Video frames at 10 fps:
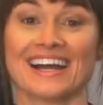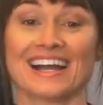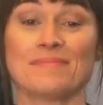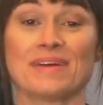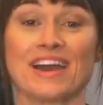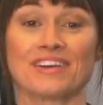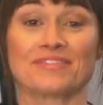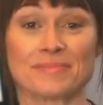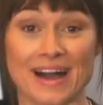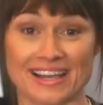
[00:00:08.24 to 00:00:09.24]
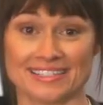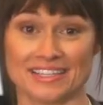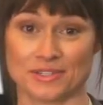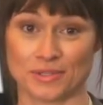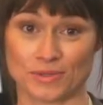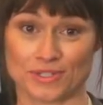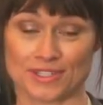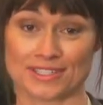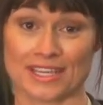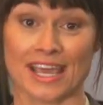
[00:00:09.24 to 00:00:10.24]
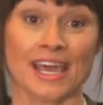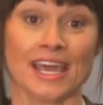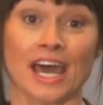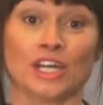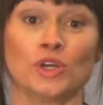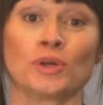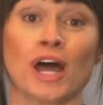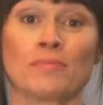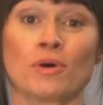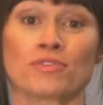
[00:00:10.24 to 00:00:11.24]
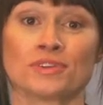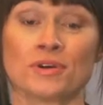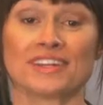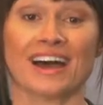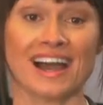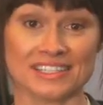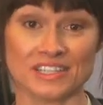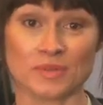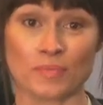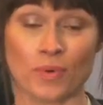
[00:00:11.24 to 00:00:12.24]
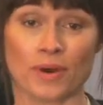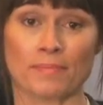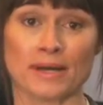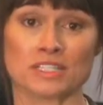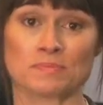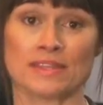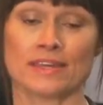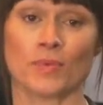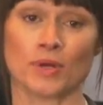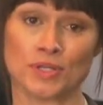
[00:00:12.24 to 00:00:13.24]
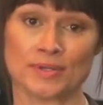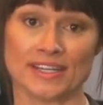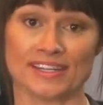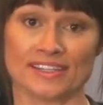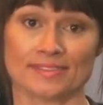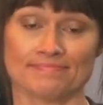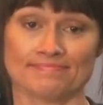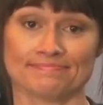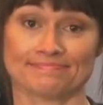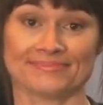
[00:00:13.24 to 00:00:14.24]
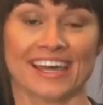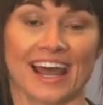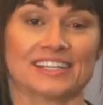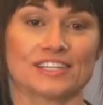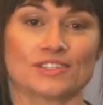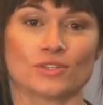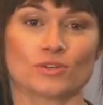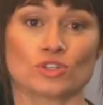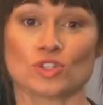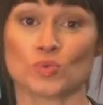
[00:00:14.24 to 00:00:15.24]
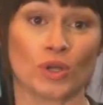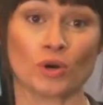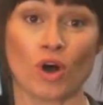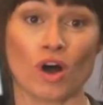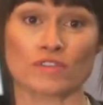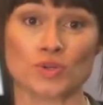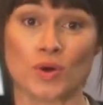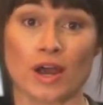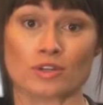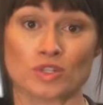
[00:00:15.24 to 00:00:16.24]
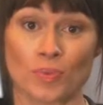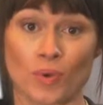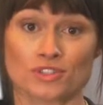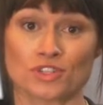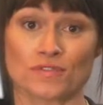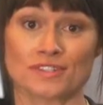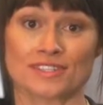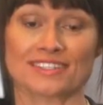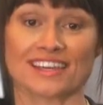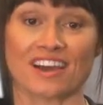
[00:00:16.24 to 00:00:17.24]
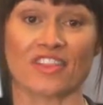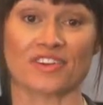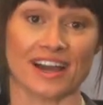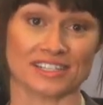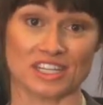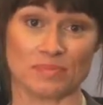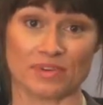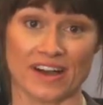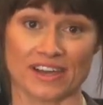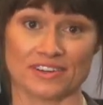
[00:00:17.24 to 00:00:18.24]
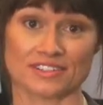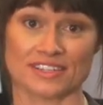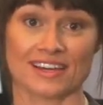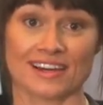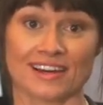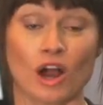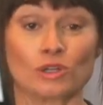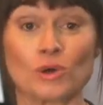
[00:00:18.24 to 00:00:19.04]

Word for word: Hi, I'm Erin from I T Solutions, and you and I both know that I T support must be there when you need it. At I T Solutions, we don't offshore our support services like other I T providers. Our